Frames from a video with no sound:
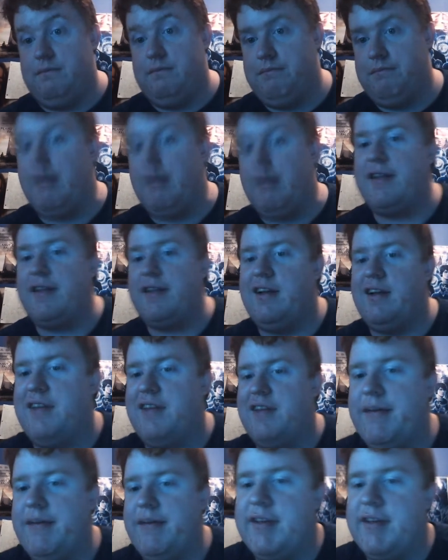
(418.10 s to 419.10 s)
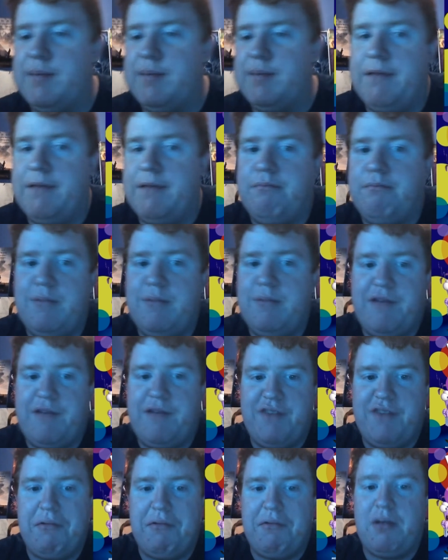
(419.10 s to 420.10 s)
But inside, definitely is based on one of my
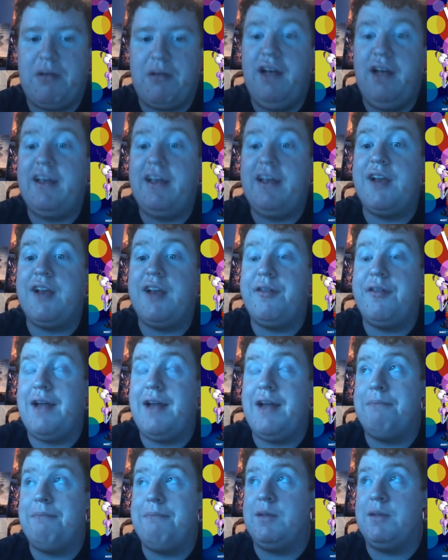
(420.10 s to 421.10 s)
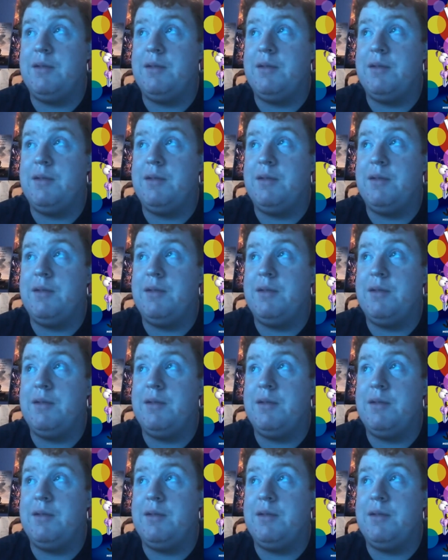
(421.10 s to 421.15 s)
favorite, probably because of that meal